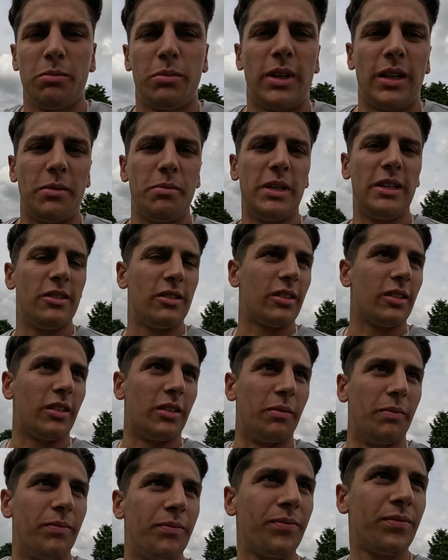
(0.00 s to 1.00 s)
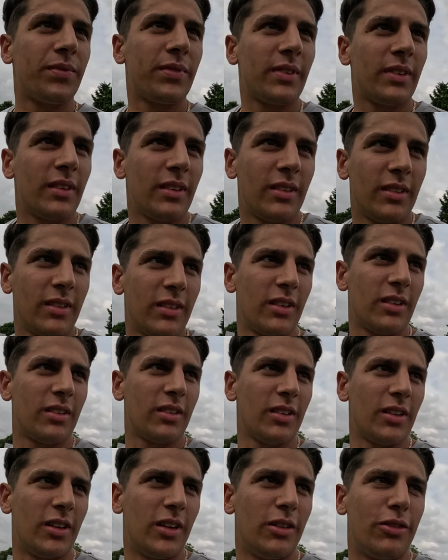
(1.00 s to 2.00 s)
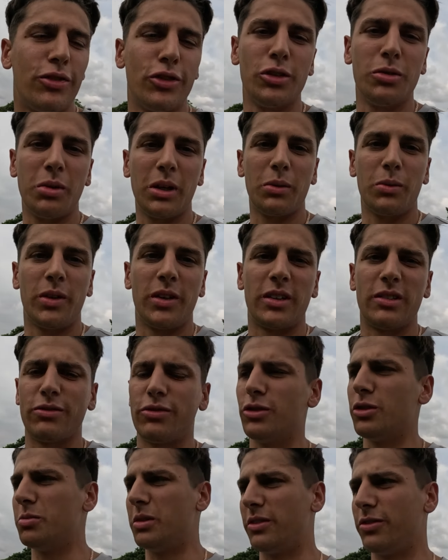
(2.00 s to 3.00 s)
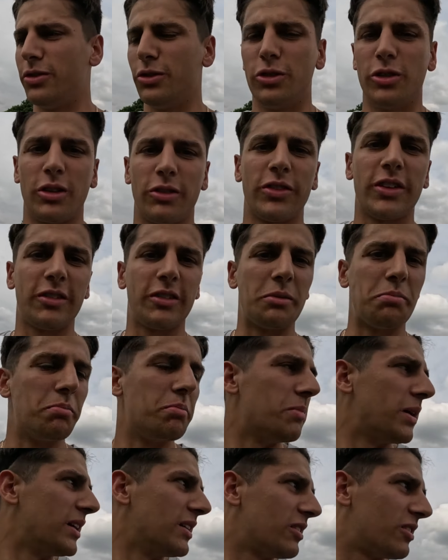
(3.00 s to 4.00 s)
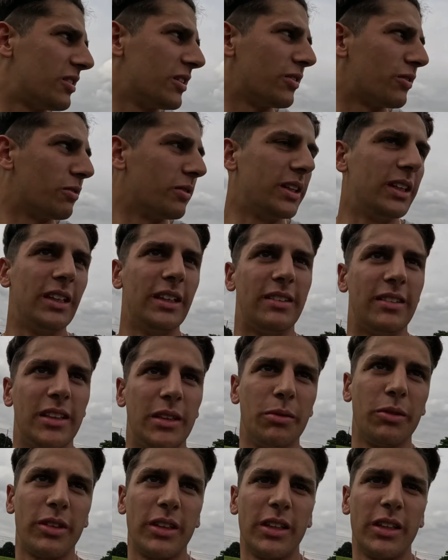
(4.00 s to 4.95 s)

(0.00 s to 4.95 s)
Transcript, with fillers: By means, our 4x1 and 4x4 are very makeshift relay teams